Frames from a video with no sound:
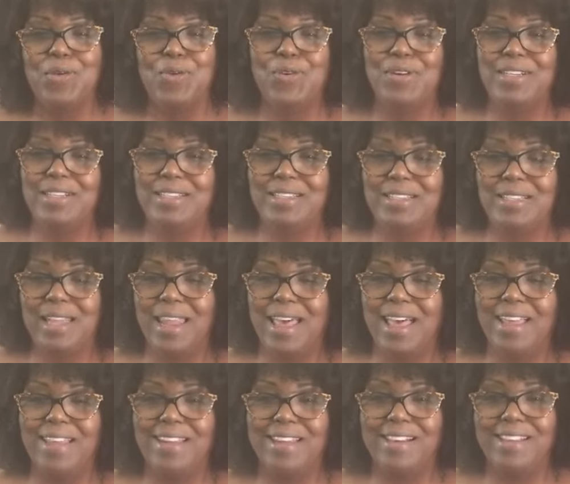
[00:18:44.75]
or
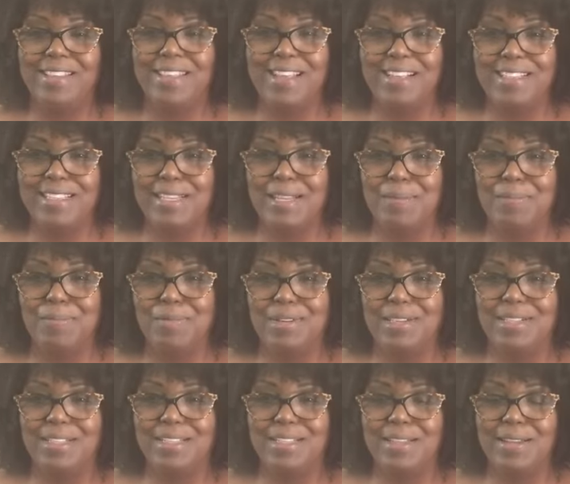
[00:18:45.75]
slide down that
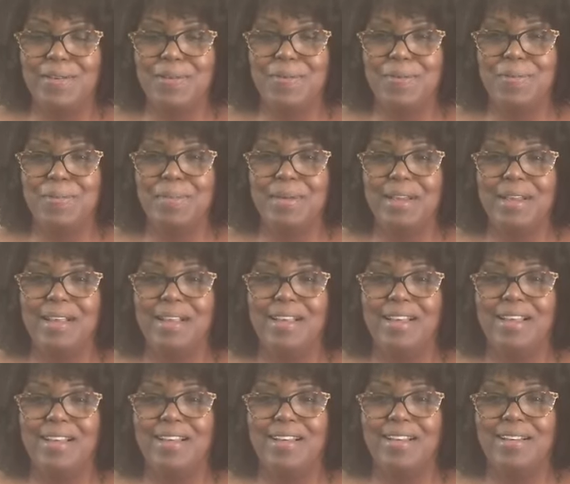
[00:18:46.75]
slippery slope
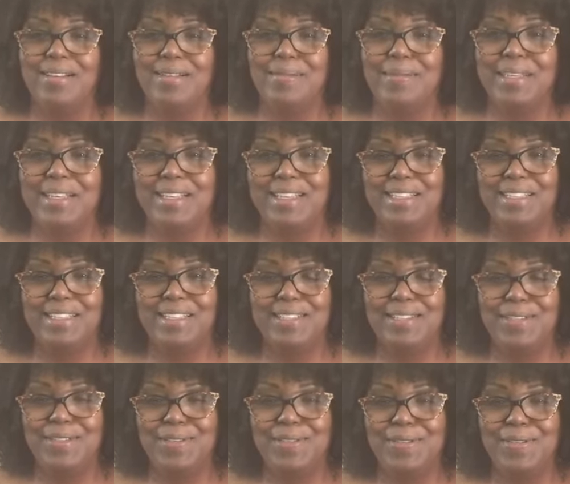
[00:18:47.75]
um,
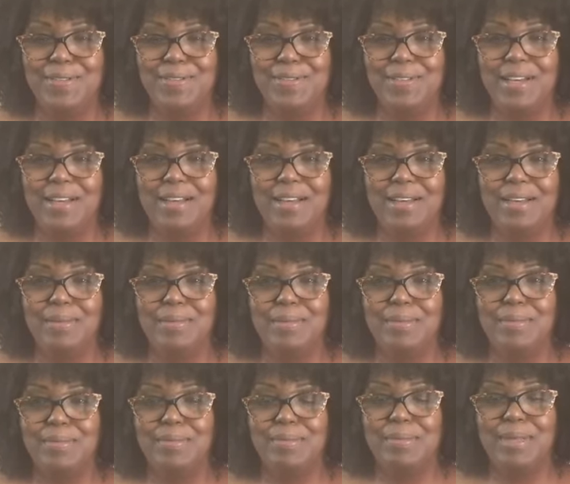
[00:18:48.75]
into um,
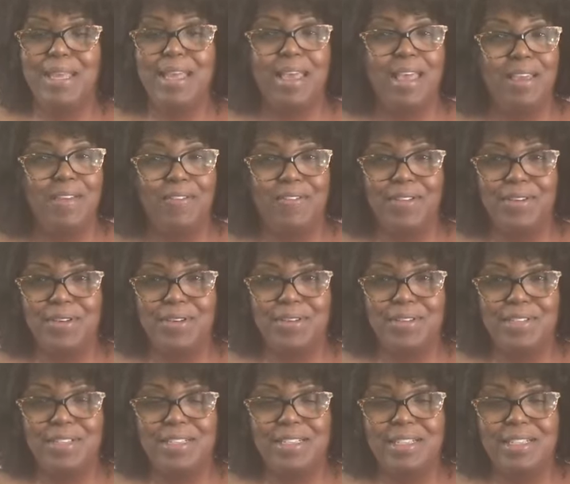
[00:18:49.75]
behaviors